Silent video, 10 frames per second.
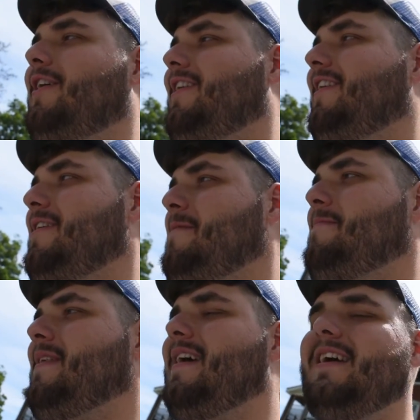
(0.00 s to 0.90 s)

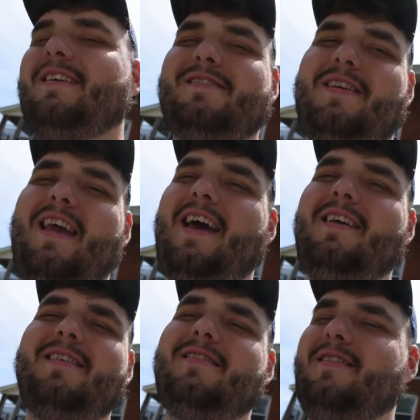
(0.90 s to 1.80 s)
So
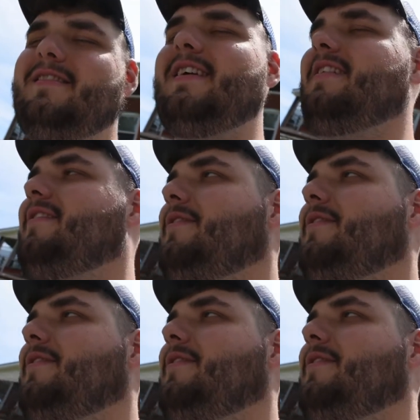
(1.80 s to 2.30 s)
let's get to